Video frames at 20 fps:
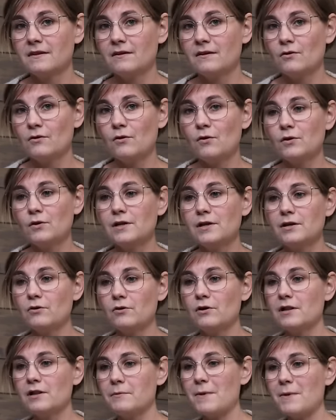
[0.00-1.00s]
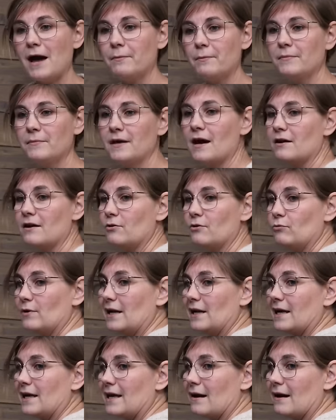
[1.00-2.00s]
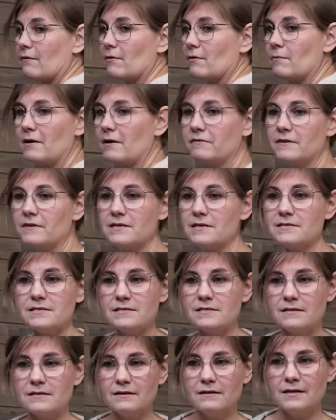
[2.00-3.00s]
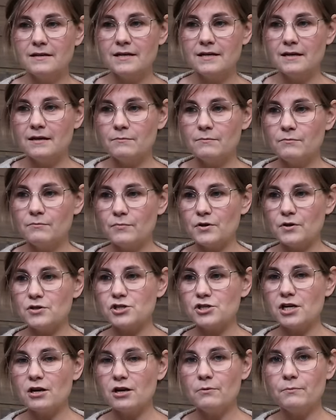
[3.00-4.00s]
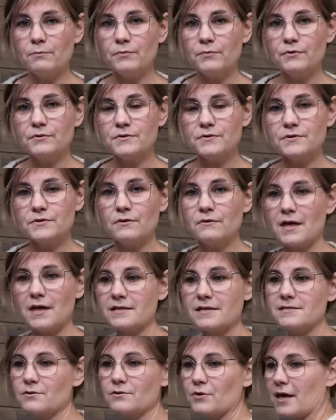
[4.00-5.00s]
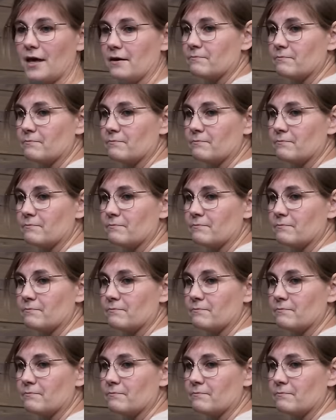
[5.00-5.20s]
all in all, I'm happy. I don't really care about this bunching up, so that's okay.